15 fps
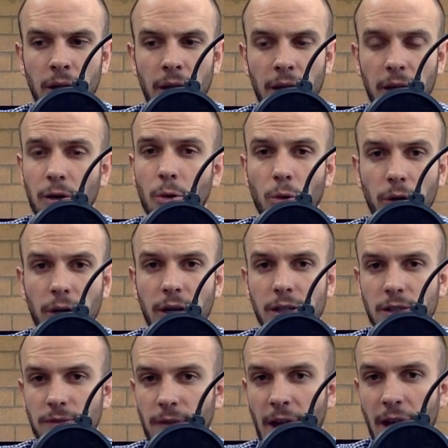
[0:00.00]
in an
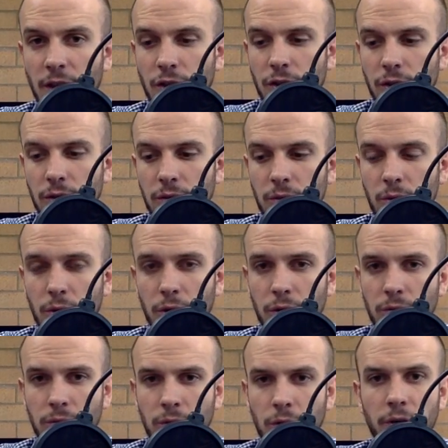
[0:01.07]
organized fashion, or
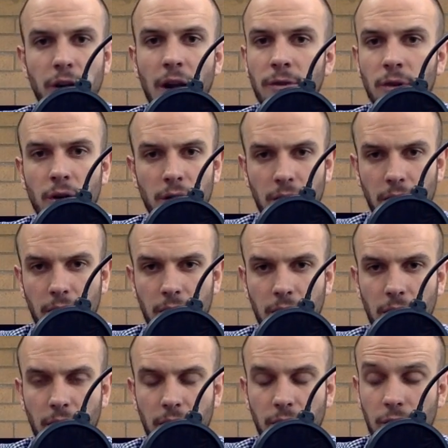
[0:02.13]
you're never going to get a
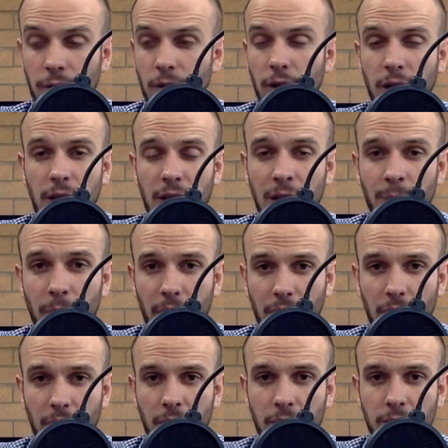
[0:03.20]
client. You're never going to keep a
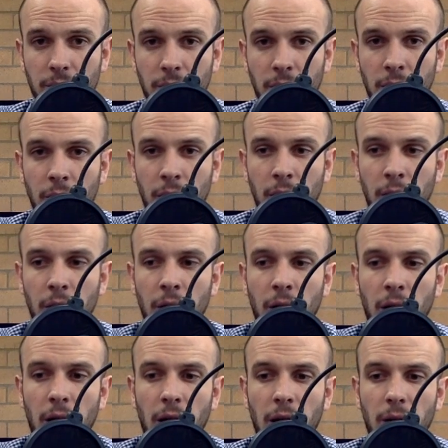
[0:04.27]

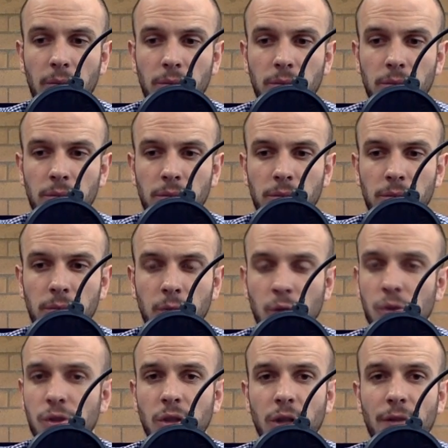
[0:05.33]
client. You
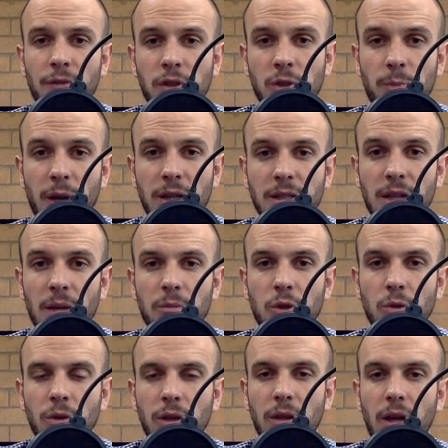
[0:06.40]
still have to spend time
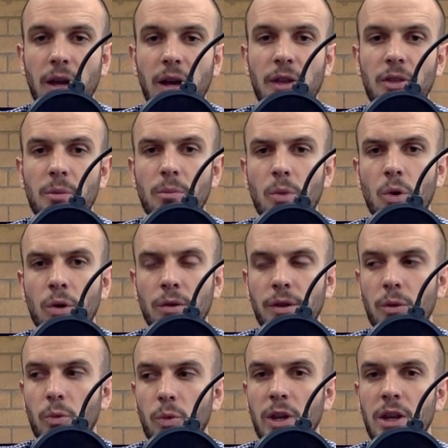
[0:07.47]
doing that. And the more
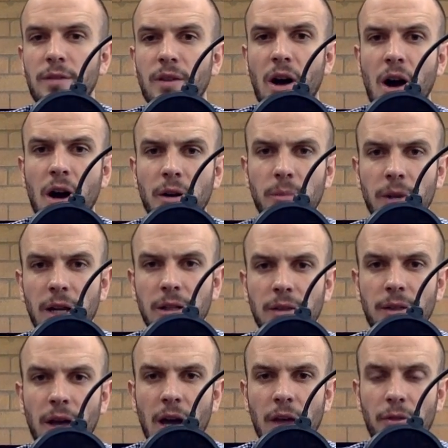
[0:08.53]
that we've automated
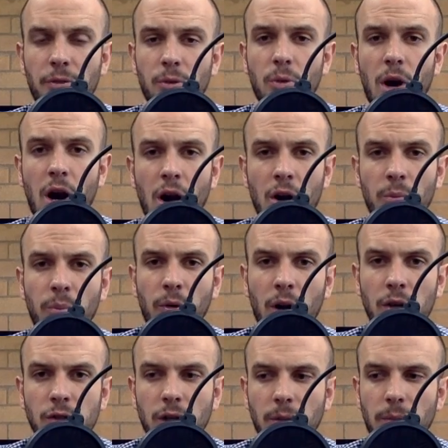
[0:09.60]
that through our
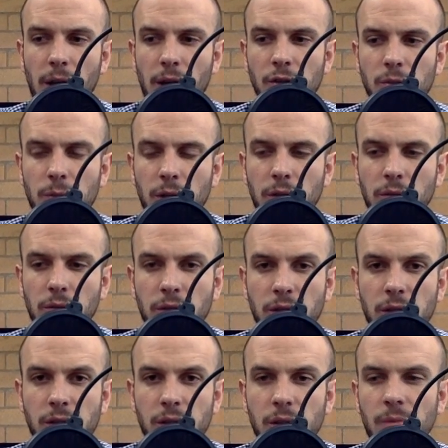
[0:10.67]
project management
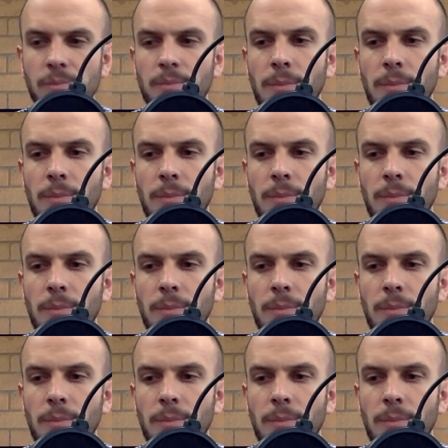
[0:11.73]
system,